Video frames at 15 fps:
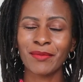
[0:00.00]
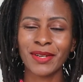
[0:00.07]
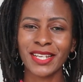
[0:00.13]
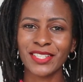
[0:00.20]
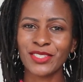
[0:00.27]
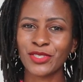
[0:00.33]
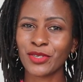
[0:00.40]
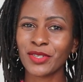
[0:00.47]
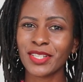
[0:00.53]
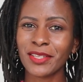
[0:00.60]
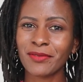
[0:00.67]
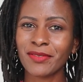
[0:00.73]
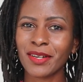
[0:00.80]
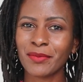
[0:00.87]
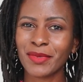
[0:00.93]
please join
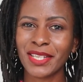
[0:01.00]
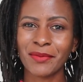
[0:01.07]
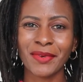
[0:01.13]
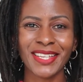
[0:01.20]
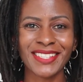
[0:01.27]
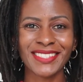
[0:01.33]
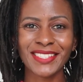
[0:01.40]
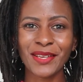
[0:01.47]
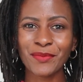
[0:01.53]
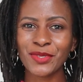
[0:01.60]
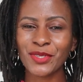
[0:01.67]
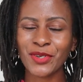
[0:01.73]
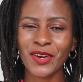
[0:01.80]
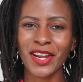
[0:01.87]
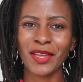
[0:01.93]
the family by
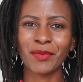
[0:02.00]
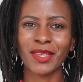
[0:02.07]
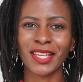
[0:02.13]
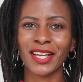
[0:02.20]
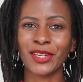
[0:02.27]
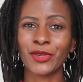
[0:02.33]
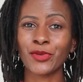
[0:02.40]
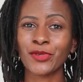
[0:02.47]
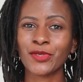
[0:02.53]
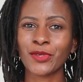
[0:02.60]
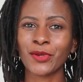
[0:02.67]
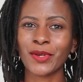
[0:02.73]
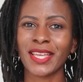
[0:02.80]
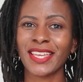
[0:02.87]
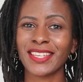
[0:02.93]
subscribing and
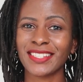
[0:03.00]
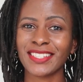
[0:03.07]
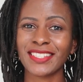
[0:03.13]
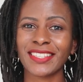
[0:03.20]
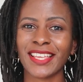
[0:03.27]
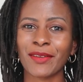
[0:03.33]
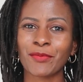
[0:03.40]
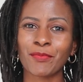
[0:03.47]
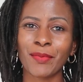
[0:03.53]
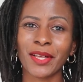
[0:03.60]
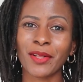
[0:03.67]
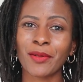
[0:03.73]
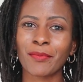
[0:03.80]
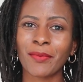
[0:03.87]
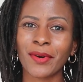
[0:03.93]
also hitting the
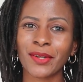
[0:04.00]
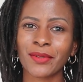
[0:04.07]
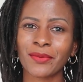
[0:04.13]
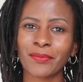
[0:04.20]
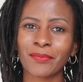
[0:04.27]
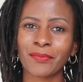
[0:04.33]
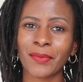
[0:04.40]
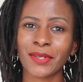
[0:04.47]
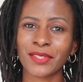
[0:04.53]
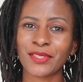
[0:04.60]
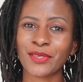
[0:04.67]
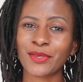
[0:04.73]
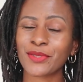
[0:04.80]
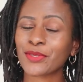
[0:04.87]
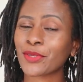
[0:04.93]
bell
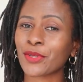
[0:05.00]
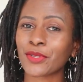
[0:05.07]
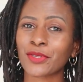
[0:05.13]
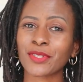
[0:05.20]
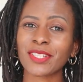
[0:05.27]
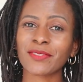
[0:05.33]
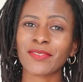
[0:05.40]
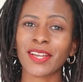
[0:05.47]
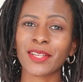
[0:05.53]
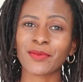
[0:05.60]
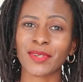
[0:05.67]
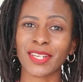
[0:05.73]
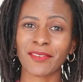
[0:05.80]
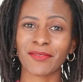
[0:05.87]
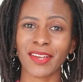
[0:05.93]
button so you're
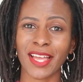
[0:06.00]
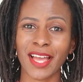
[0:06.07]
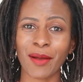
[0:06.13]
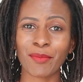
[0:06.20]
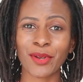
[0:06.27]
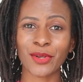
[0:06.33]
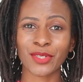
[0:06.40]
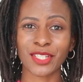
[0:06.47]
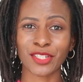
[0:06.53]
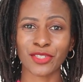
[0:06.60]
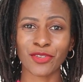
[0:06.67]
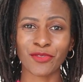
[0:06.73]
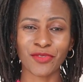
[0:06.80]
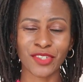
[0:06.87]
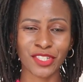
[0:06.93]
notified whenever I upload a
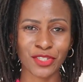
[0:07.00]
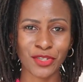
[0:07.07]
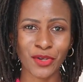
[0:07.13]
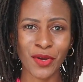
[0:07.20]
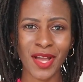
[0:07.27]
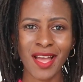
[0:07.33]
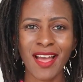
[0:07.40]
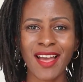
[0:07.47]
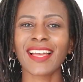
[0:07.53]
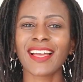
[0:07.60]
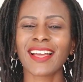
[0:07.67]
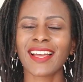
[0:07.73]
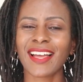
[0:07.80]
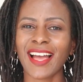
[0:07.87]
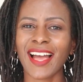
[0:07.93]
new video
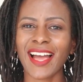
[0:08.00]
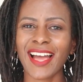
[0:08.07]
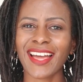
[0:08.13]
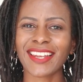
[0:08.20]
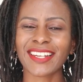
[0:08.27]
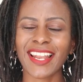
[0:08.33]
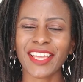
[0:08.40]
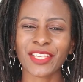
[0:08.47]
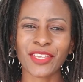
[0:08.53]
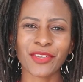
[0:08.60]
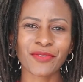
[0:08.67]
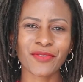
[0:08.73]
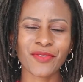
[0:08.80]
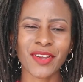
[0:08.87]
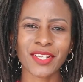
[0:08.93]
and like
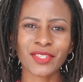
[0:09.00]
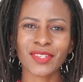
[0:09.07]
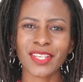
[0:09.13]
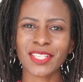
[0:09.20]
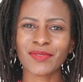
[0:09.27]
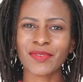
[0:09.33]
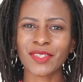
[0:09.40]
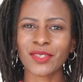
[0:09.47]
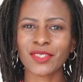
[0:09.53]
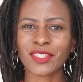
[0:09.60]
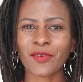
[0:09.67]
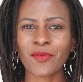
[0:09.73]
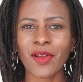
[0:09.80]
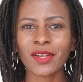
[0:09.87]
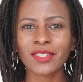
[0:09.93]
you've read today's video
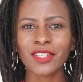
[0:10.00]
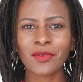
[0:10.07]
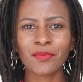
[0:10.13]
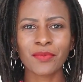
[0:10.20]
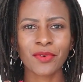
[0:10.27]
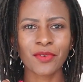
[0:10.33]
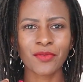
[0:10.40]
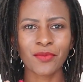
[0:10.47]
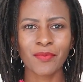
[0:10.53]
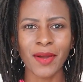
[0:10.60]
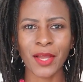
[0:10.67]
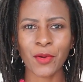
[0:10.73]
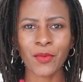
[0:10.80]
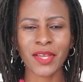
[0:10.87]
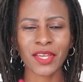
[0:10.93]
is a roundup of
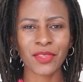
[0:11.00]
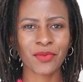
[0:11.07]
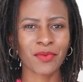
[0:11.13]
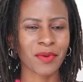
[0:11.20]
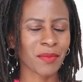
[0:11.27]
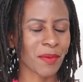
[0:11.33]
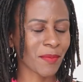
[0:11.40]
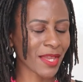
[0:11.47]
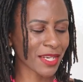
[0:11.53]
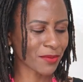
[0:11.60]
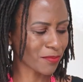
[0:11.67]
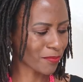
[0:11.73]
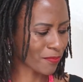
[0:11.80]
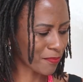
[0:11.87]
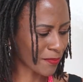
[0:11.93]
my week three me
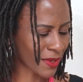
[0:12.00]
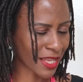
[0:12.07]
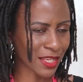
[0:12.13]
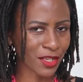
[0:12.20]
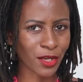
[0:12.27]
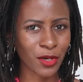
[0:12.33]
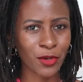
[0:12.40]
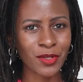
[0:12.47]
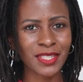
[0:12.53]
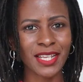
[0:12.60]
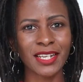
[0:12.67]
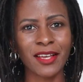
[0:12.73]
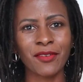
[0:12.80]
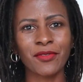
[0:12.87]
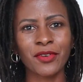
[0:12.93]
made May clothes
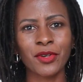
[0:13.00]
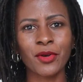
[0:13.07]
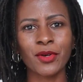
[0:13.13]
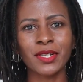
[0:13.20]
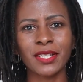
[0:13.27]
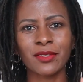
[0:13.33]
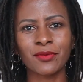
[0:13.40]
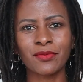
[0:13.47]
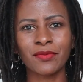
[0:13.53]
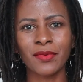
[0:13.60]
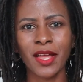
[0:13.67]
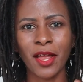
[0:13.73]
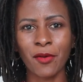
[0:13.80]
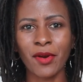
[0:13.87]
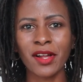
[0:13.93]
and I've recorded
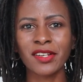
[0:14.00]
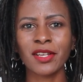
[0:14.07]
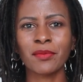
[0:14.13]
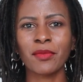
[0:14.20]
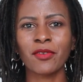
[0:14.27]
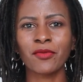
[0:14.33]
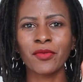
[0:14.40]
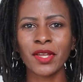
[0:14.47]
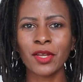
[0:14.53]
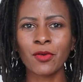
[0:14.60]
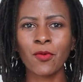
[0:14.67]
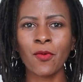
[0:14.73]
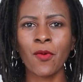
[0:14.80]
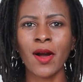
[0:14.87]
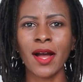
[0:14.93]
a roundup of
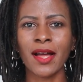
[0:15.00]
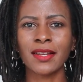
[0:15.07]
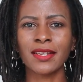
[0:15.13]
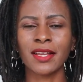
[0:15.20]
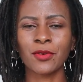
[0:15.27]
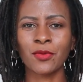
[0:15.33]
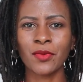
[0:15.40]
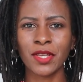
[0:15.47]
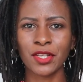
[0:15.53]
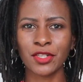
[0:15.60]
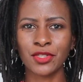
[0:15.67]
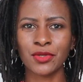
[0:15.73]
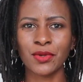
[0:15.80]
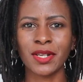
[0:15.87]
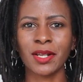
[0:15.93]
week one and
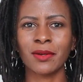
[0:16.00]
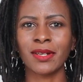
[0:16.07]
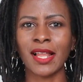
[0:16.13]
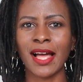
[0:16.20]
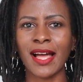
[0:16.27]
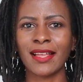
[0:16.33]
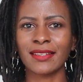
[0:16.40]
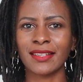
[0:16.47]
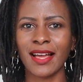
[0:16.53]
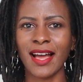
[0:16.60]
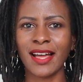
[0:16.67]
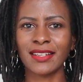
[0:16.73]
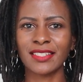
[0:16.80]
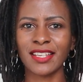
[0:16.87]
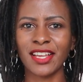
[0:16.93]
week two and I'll
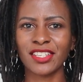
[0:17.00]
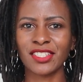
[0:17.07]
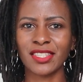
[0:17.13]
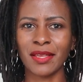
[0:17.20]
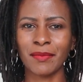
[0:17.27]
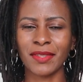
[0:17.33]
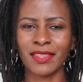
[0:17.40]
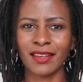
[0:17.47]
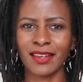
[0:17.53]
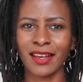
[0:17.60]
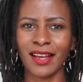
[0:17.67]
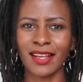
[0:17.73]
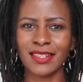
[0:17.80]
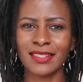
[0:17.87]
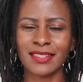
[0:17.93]
attach them in the
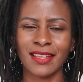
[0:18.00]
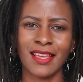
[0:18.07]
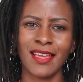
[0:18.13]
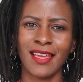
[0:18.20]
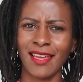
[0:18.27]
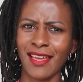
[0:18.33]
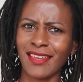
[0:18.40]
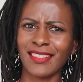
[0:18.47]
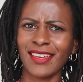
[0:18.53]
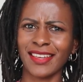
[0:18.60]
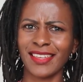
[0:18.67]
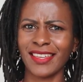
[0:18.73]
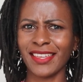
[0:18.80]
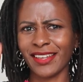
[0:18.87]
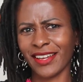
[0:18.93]
cards either
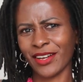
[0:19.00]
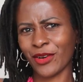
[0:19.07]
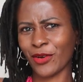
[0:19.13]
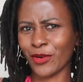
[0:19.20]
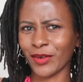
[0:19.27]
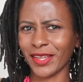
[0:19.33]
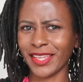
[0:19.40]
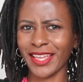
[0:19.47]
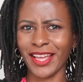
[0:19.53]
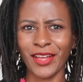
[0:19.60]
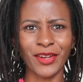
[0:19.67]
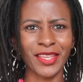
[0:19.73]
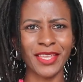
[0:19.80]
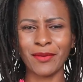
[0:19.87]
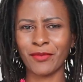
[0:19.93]
here or
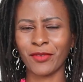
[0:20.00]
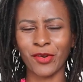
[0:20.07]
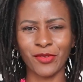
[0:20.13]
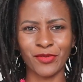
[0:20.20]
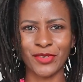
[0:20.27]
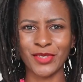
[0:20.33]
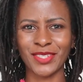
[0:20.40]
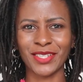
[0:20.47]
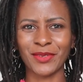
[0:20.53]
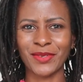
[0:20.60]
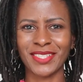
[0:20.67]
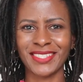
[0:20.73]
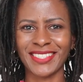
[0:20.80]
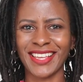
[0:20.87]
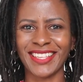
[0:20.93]
here. I keep confusing
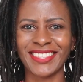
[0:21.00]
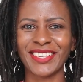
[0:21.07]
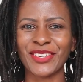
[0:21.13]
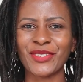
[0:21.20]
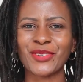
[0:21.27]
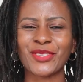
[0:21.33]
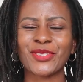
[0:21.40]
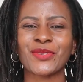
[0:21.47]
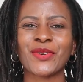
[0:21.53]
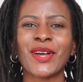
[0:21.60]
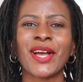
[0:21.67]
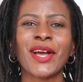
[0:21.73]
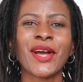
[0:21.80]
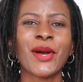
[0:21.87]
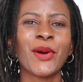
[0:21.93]
which side they go to.
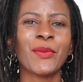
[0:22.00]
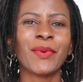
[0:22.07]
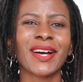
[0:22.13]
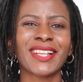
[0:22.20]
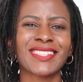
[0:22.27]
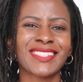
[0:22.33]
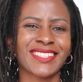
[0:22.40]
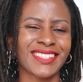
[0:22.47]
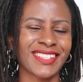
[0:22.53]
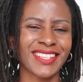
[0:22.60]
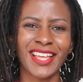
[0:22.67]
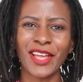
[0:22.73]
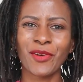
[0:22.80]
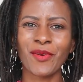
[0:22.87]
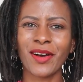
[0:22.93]
But
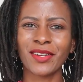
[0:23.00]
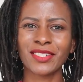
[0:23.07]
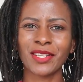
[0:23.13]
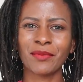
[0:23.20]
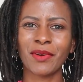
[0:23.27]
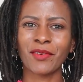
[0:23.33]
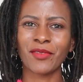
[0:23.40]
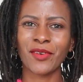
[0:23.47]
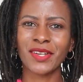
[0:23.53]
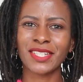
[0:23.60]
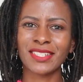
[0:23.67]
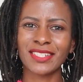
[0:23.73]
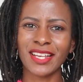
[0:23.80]
a roundup, I've already